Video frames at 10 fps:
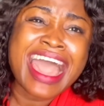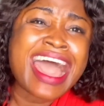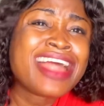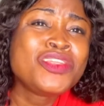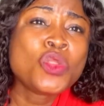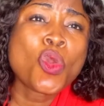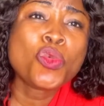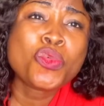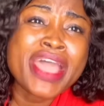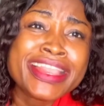are not
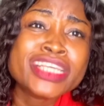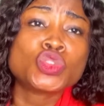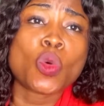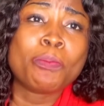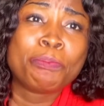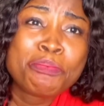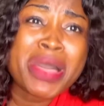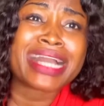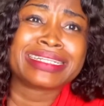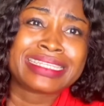ready to
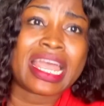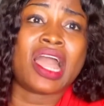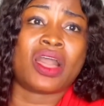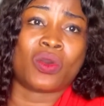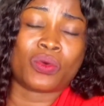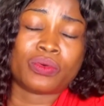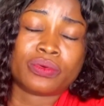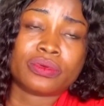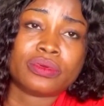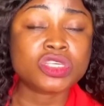back down
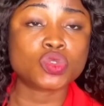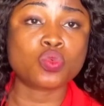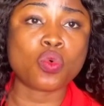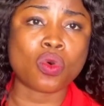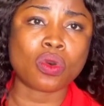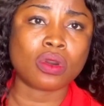this war.